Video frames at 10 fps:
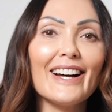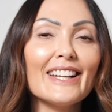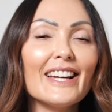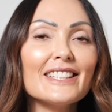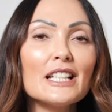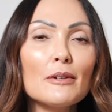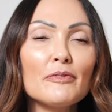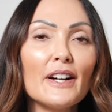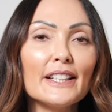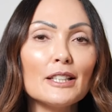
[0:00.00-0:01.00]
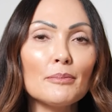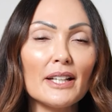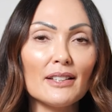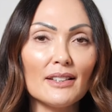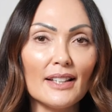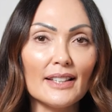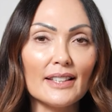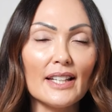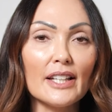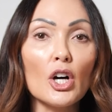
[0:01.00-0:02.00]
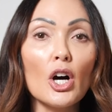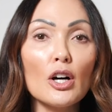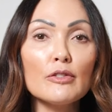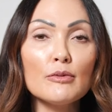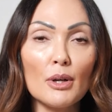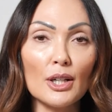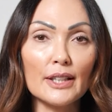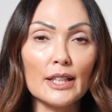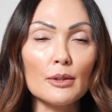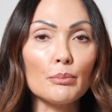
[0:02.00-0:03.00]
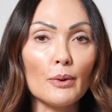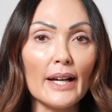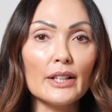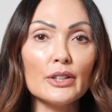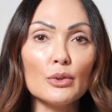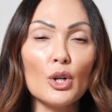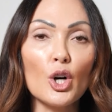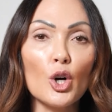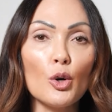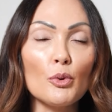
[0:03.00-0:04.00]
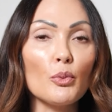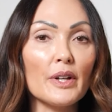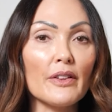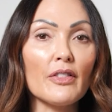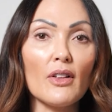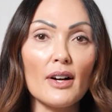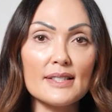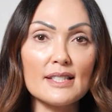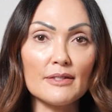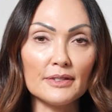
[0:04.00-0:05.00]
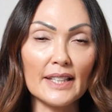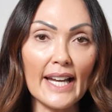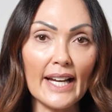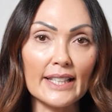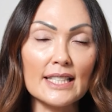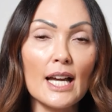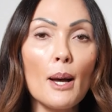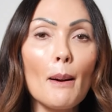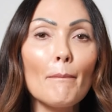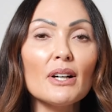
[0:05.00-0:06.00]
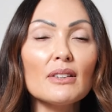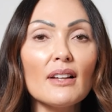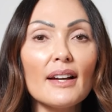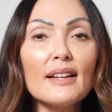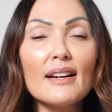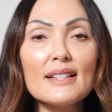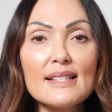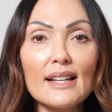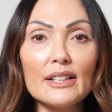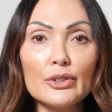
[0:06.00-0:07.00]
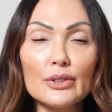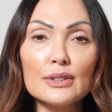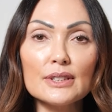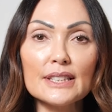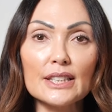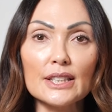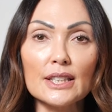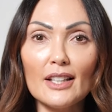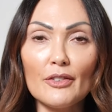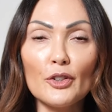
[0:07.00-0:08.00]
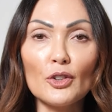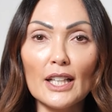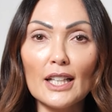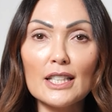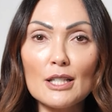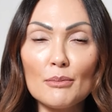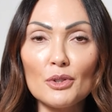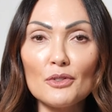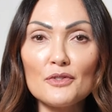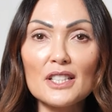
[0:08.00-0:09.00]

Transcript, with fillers: ended up finding my client an off-market brand new home with lots of land but like I said earlier, if you're needing to move to